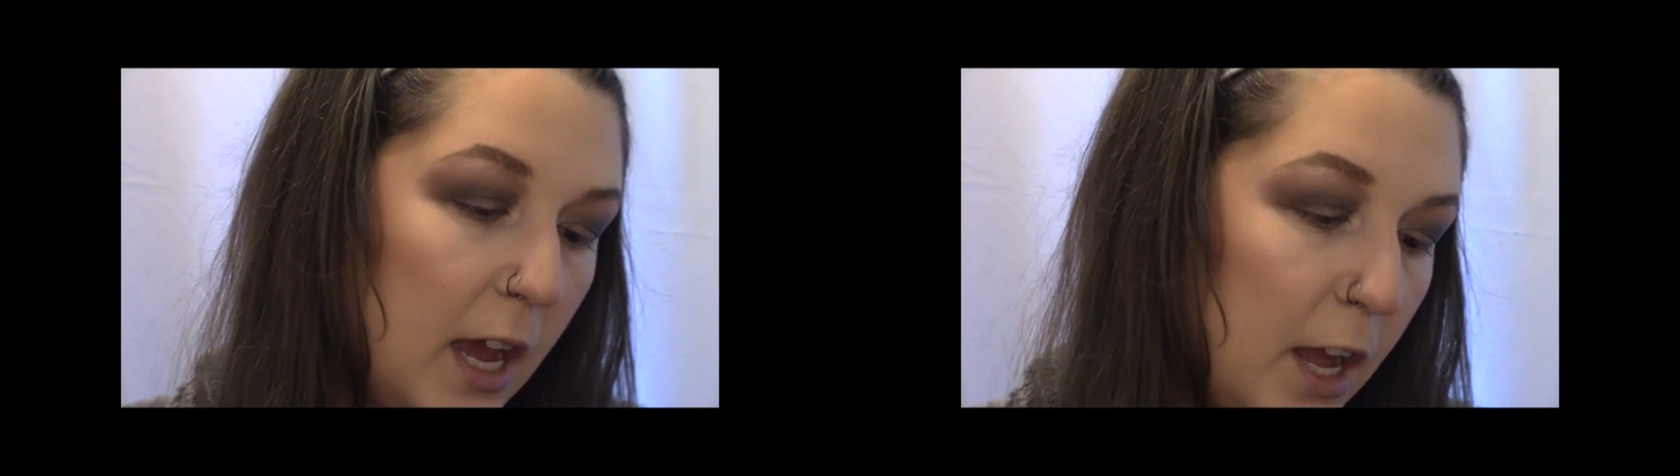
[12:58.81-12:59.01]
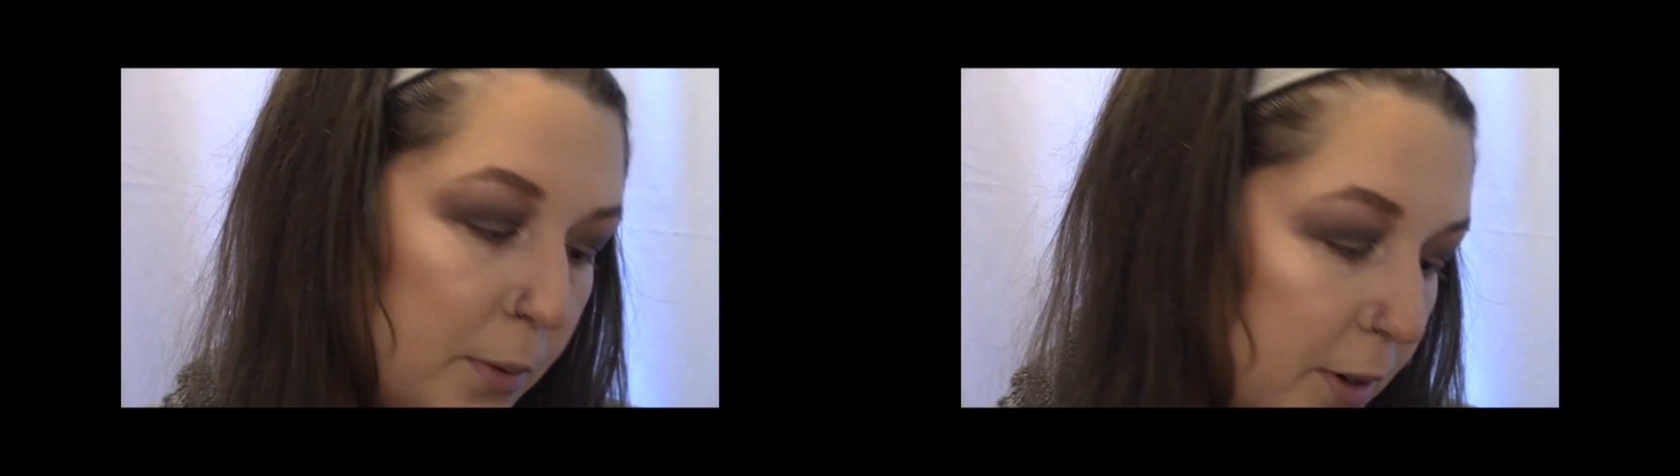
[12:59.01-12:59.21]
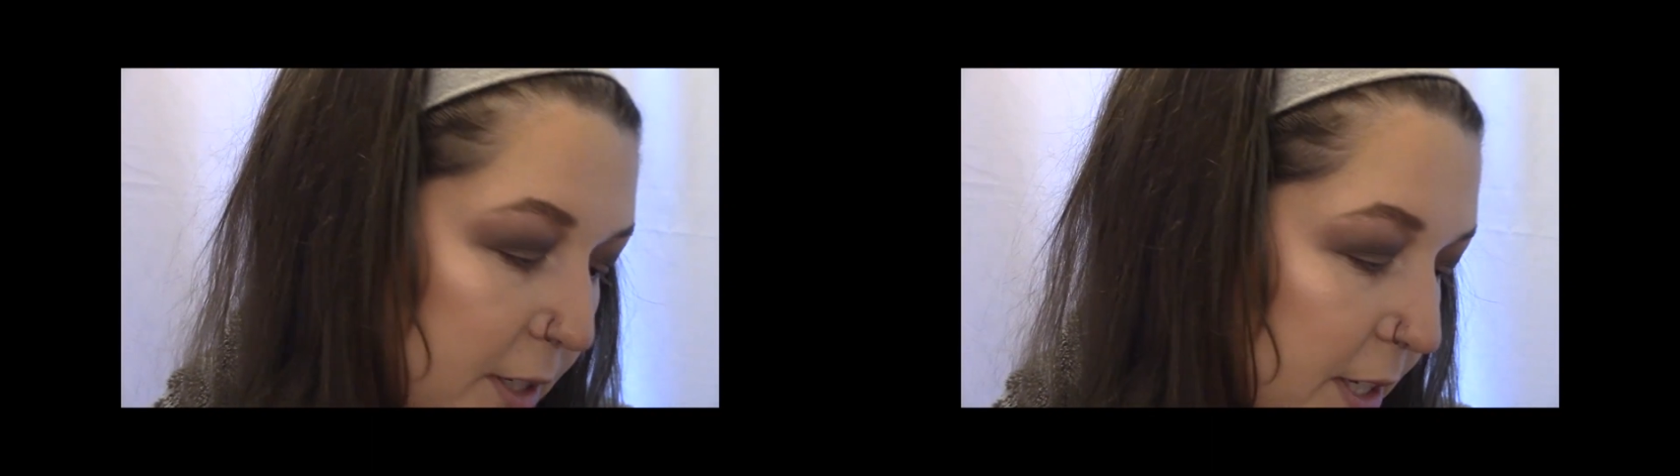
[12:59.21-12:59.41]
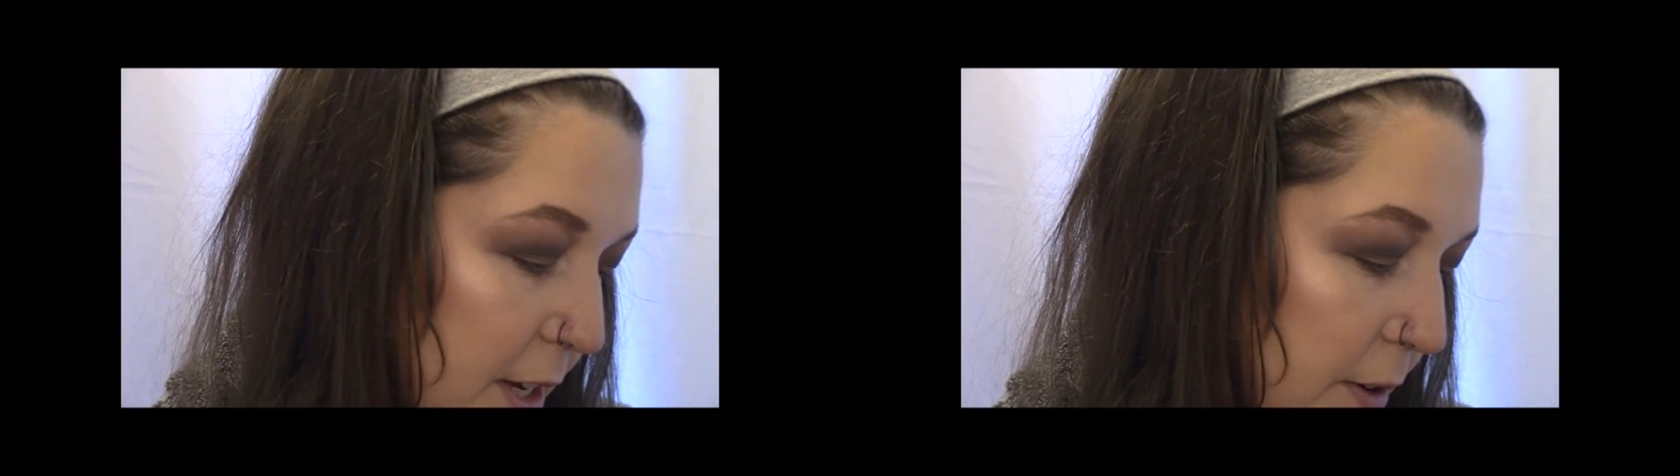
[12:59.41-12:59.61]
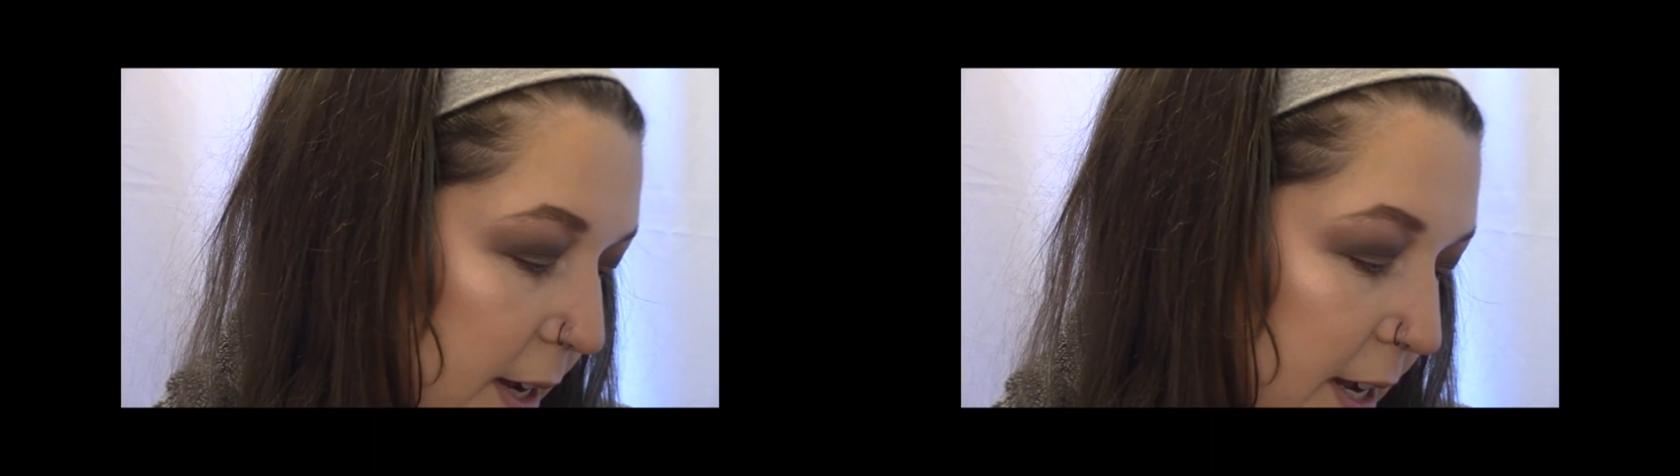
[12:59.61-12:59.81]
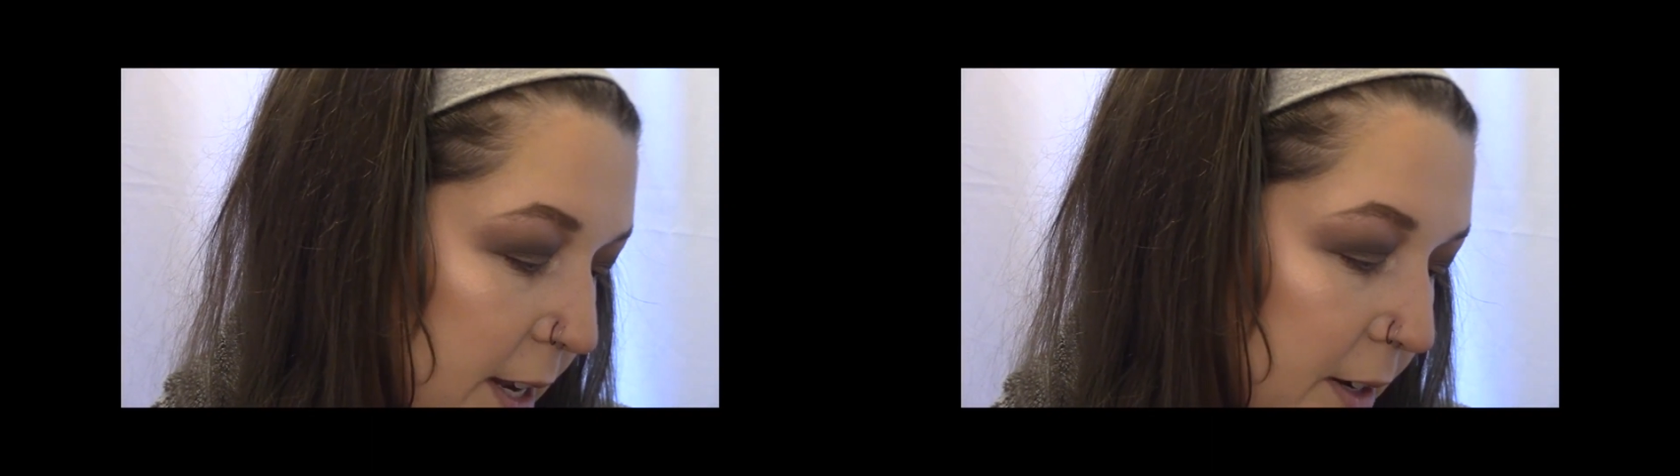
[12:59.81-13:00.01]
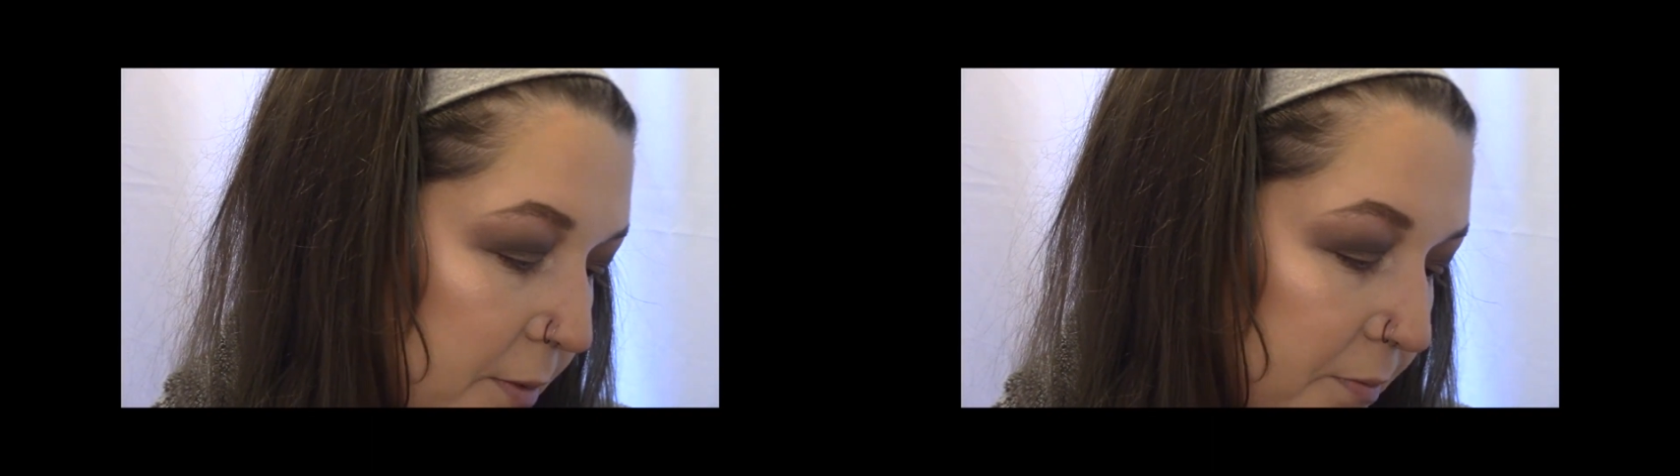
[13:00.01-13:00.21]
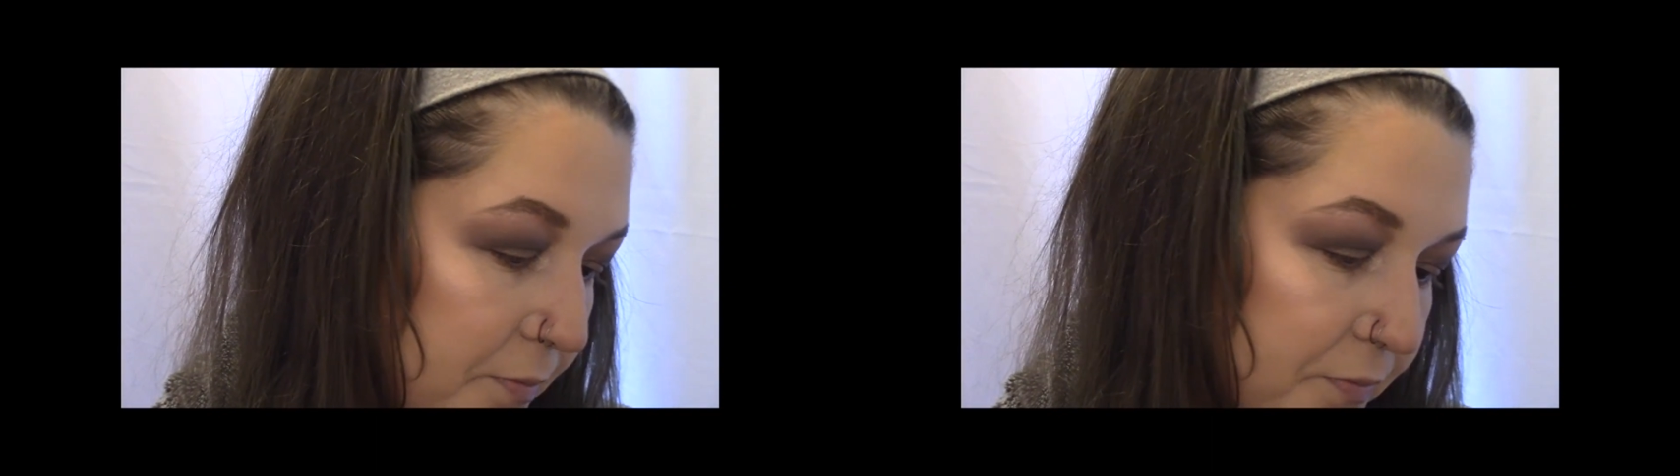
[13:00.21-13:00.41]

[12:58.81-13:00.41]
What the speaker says: I'm going to go in.